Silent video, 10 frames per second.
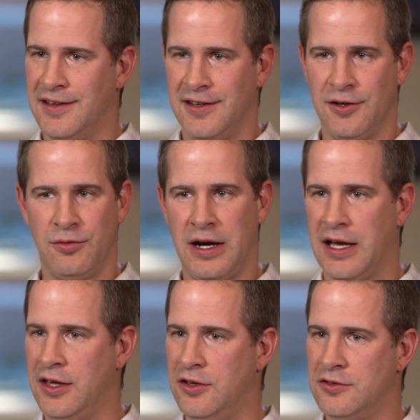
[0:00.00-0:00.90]
You know,
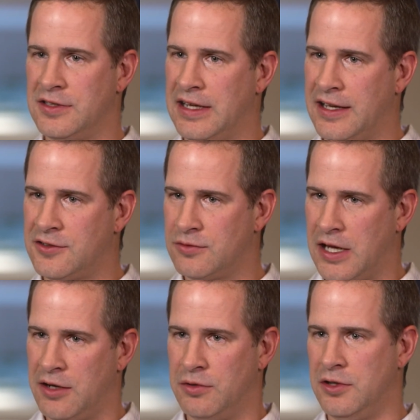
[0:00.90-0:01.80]
why use an
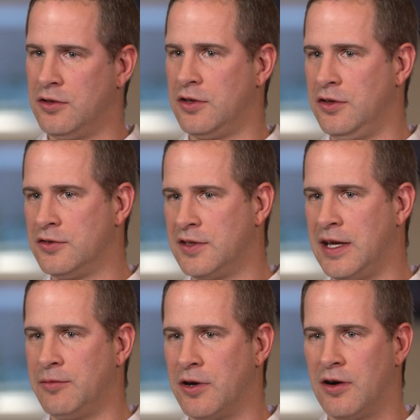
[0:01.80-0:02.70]
X-ray when you can use an
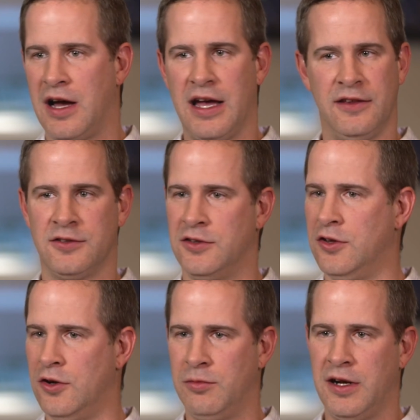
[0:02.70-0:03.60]
MRI? There's
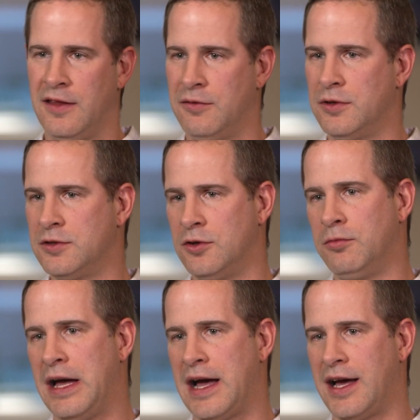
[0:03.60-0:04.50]
nobody that will go
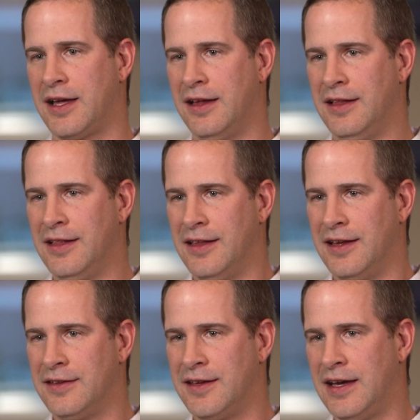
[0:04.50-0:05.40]
back
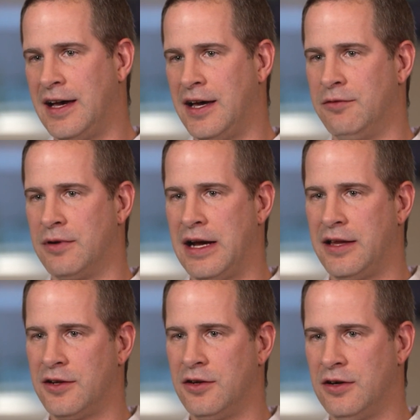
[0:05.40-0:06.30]
and say, I'd
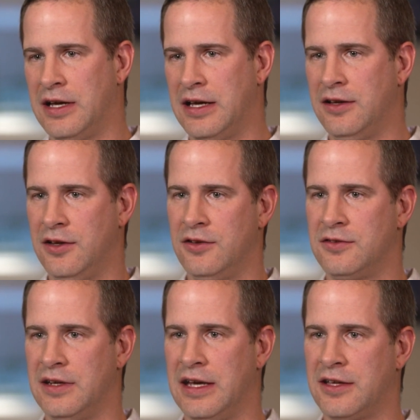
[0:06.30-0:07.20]
rather go ahead and
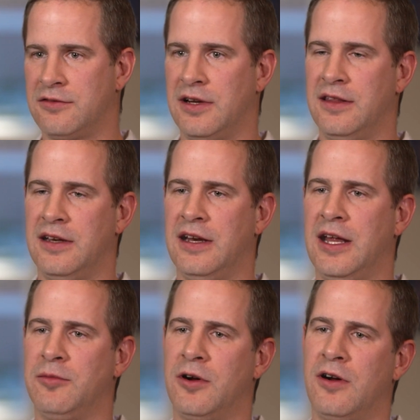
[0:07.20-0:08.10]
use an X-ray than
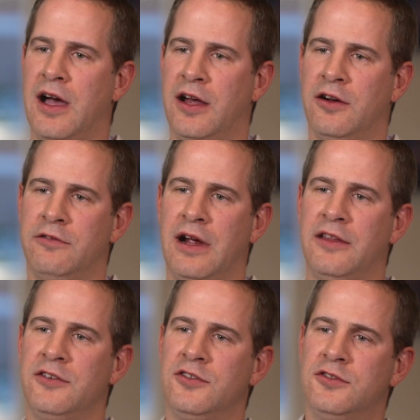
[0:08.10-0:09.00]
an MRI, or I'd
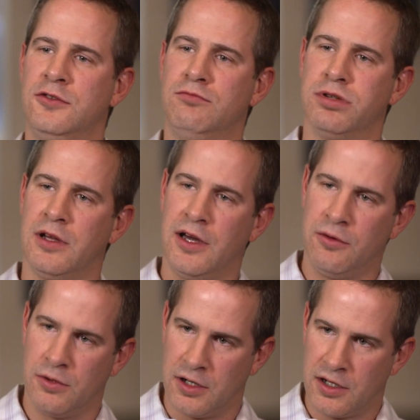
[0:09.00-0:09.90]
rather just do blood
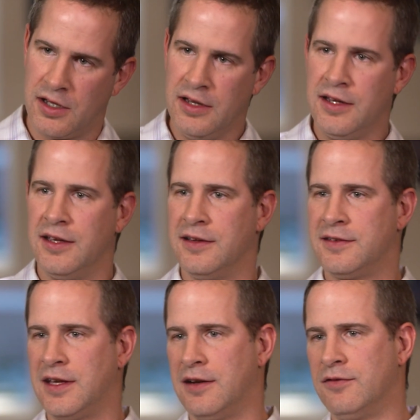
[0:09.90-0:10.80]
work
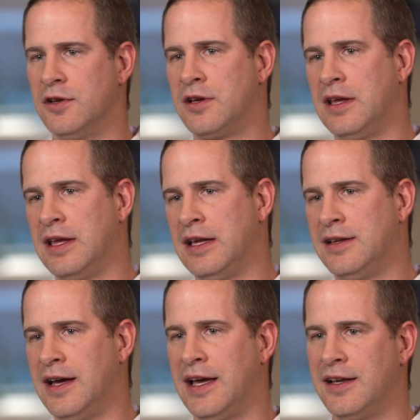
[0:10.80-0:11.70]
instead of looking
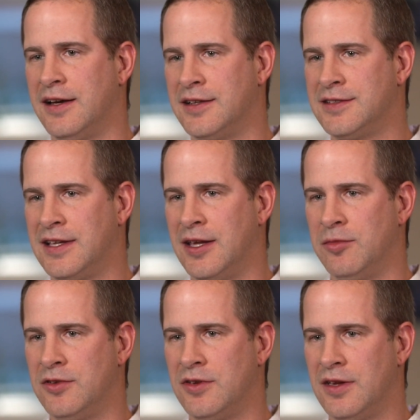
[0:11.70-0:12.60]
at diagnostic
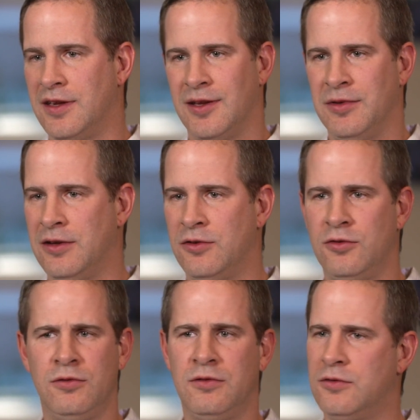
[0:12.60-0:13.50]
imaging. I mean,
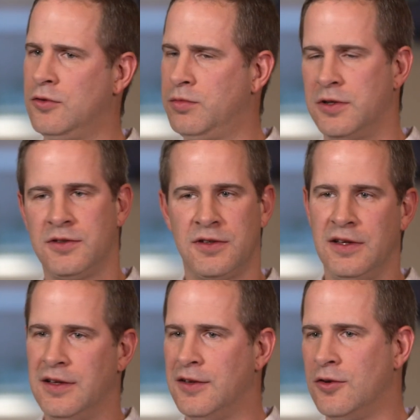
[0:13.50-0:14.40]
who puts
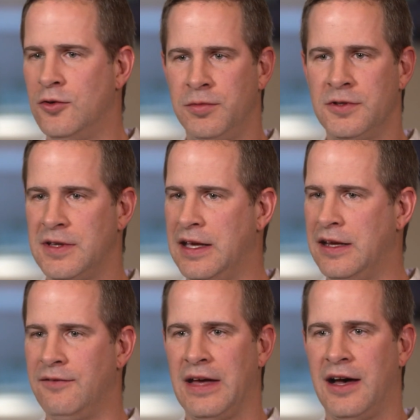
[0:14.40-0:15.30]

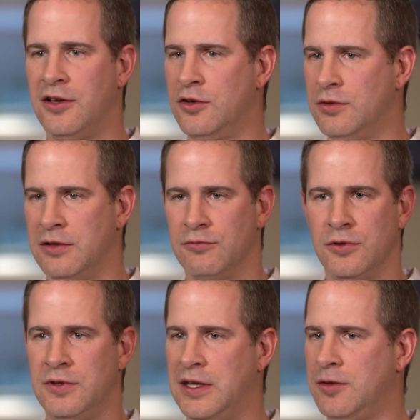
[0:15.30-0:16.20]
any value in
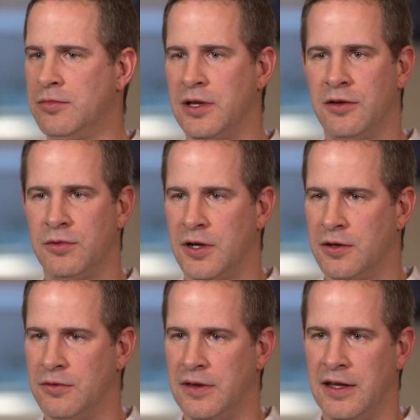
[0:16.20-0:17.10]
routine blood
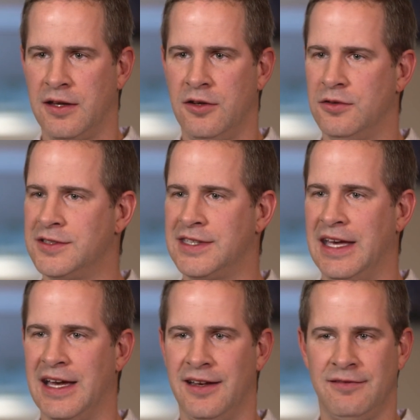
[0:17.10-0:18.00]
work when they can do a
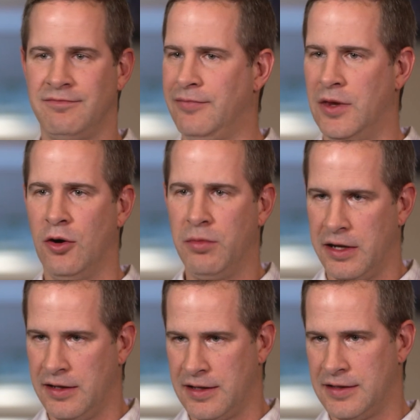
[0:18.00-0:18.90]
scan?
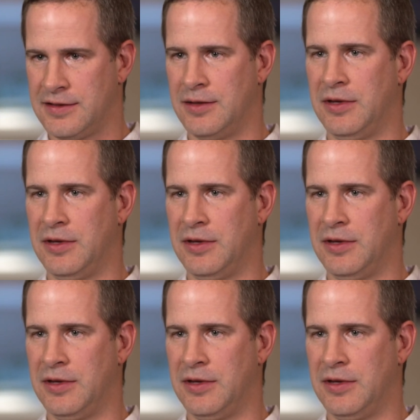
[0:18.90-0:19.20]
Nobody does.